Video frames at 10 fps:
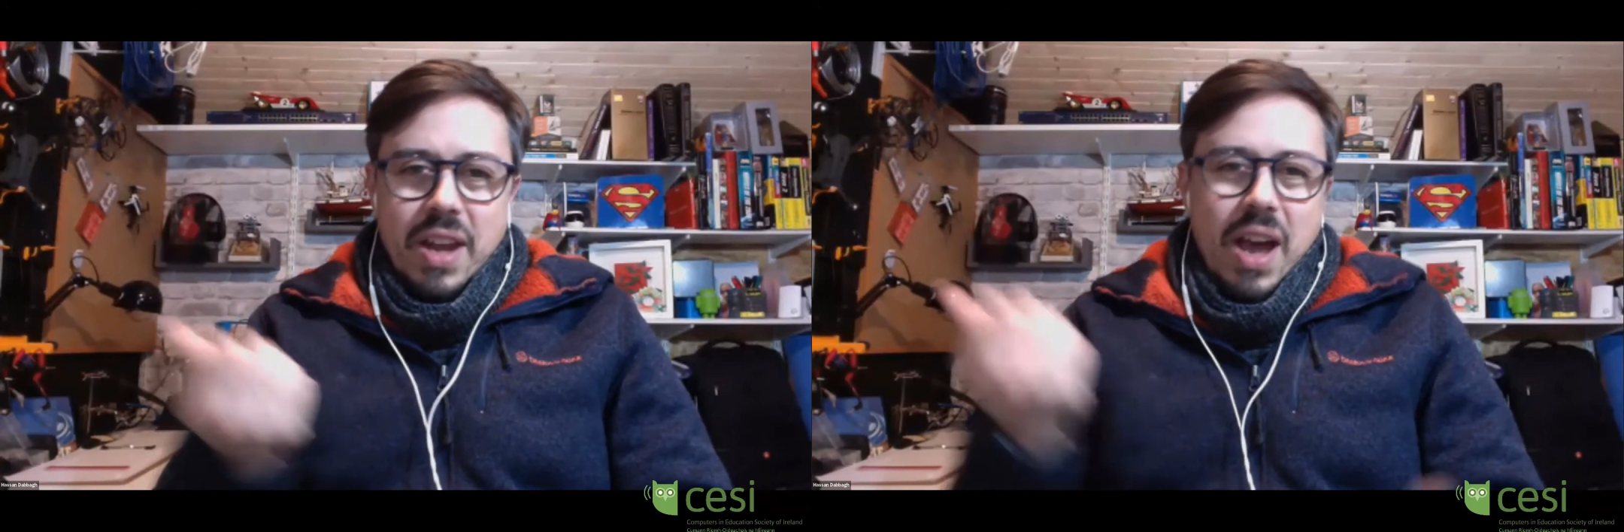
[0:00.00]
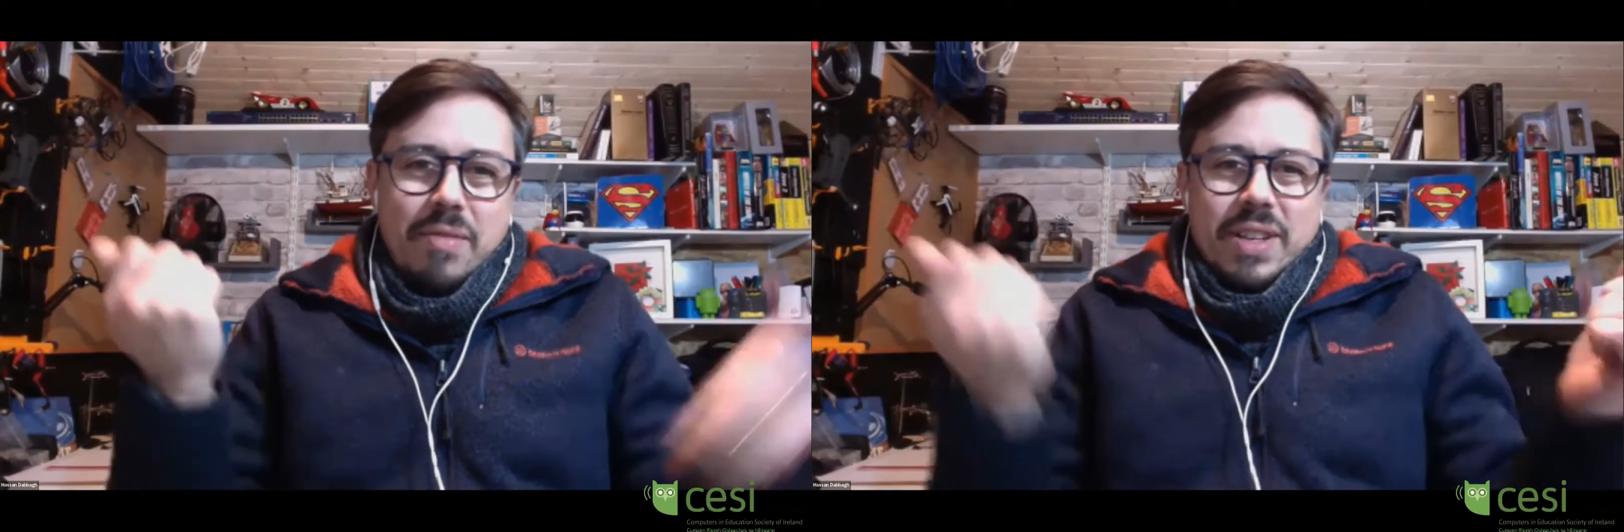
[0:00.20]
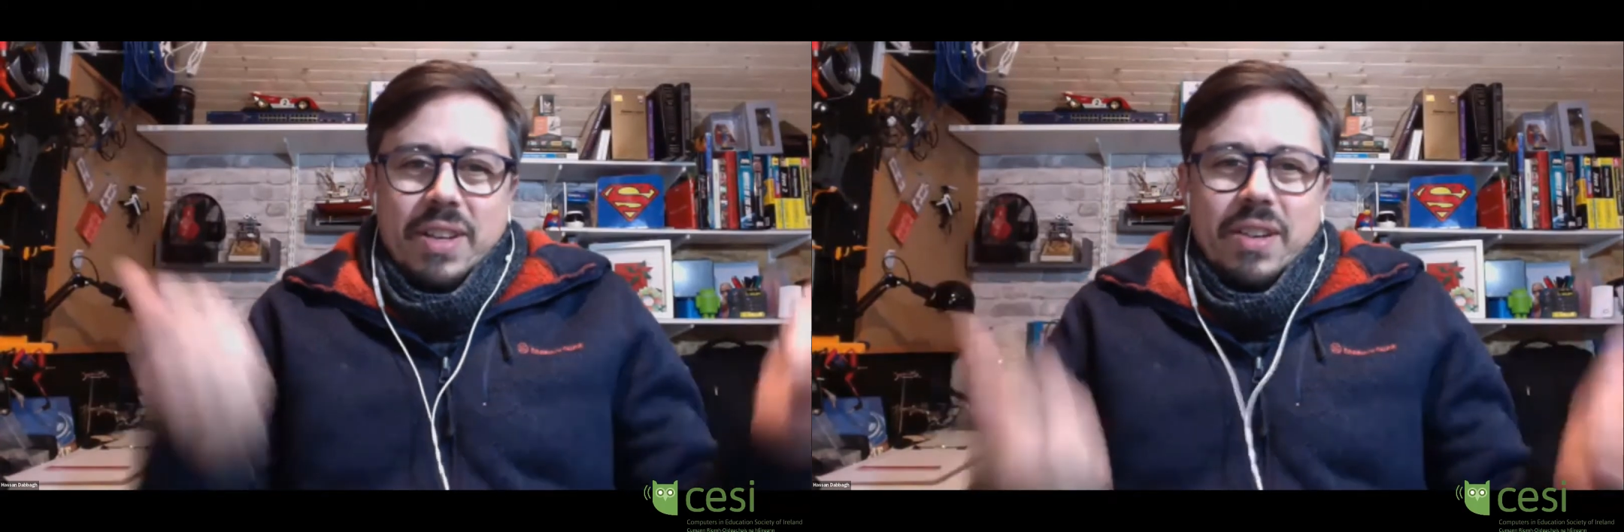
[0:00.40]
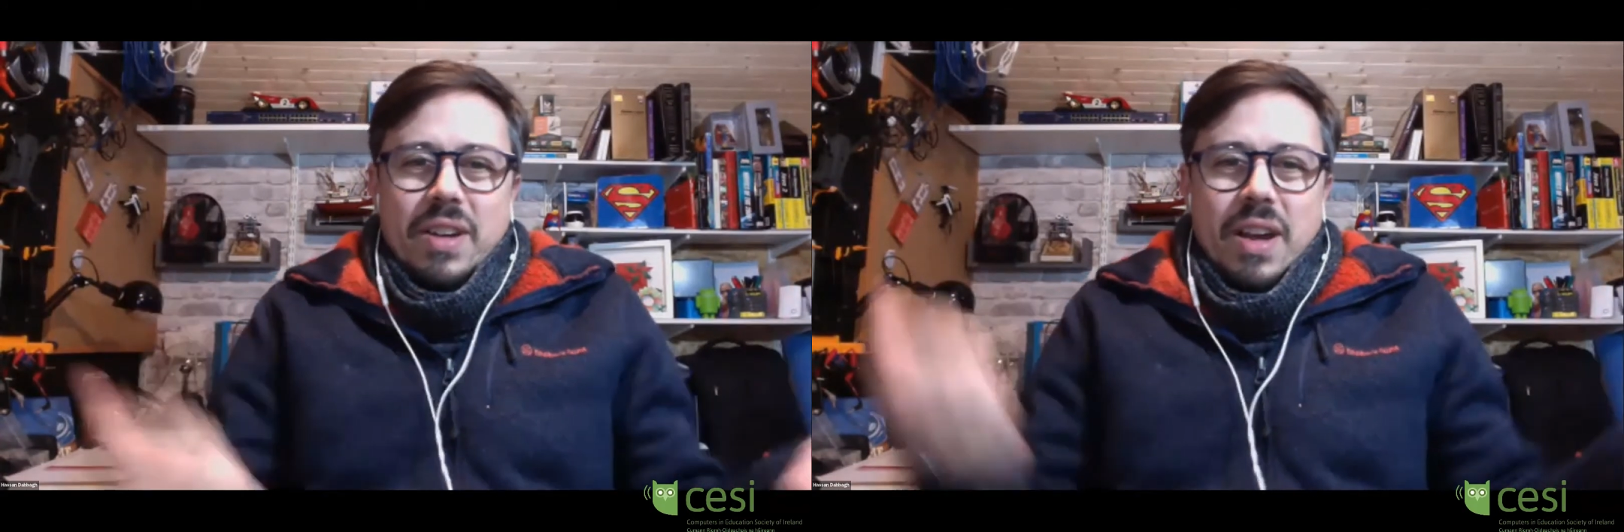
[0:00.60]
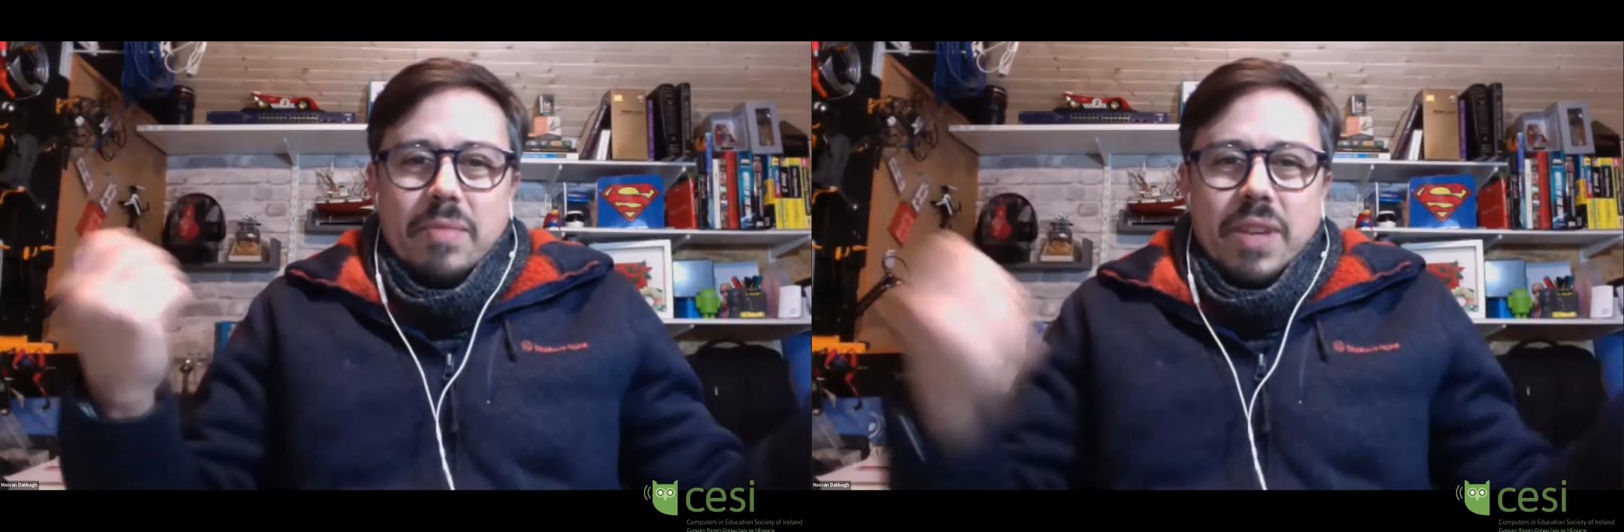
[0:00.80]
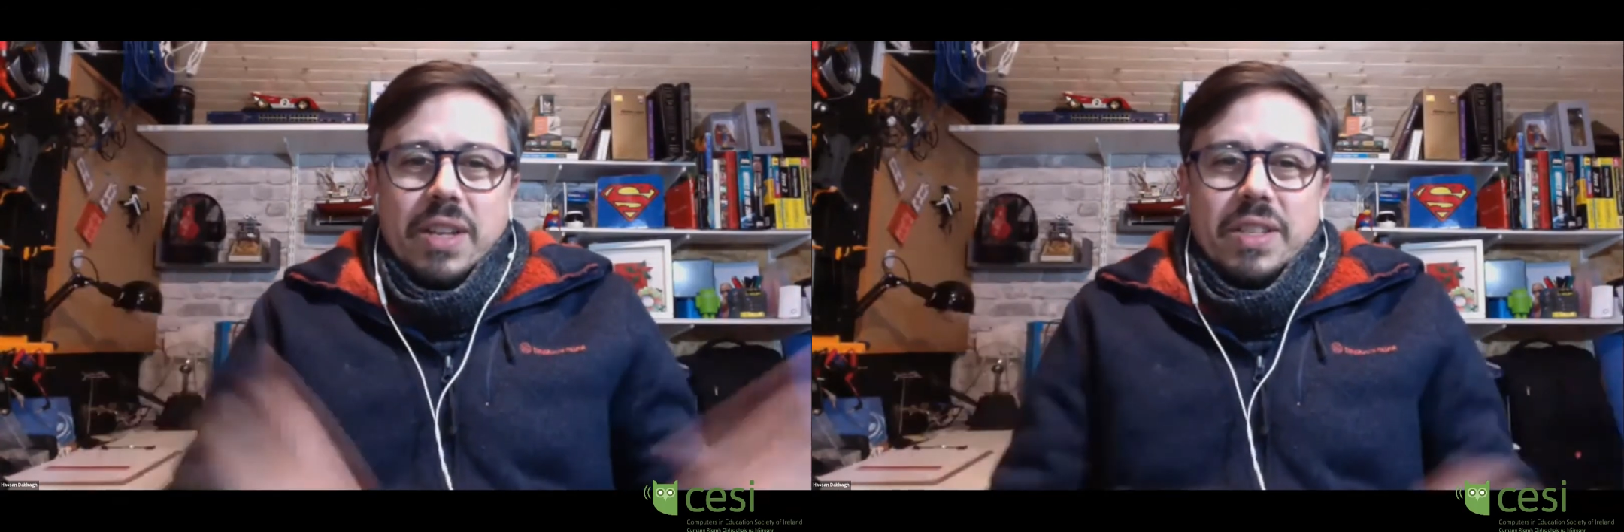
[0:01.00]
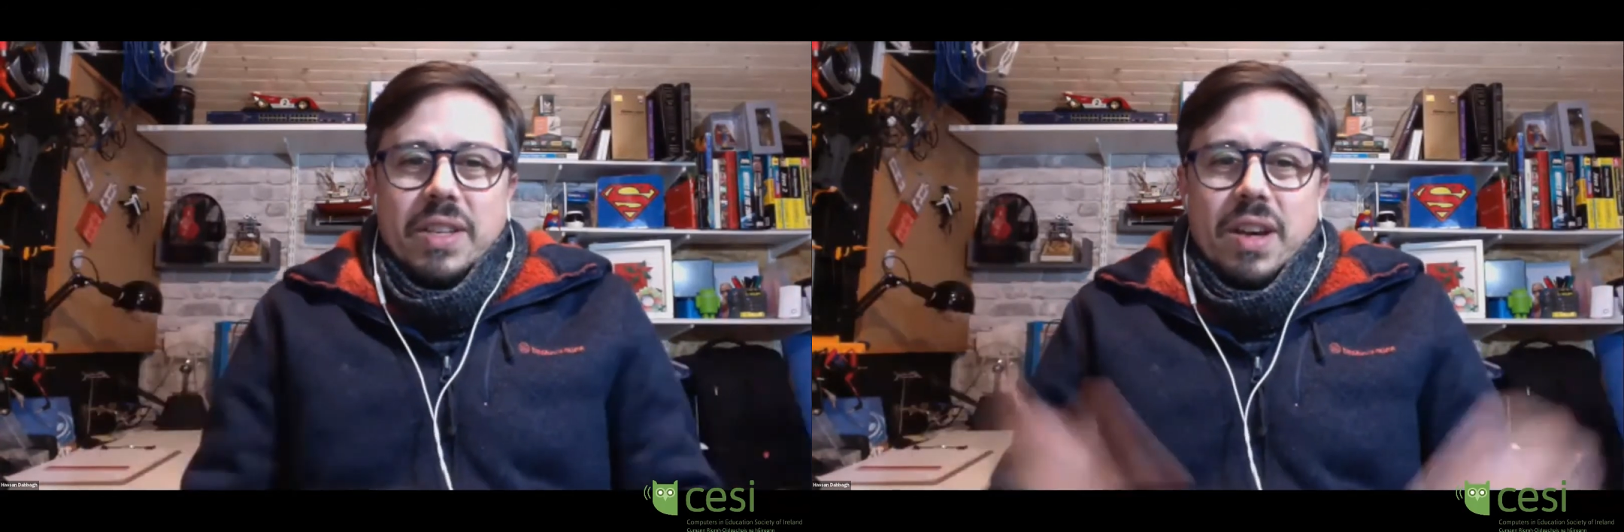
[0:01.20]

I went, look at, I'm an IT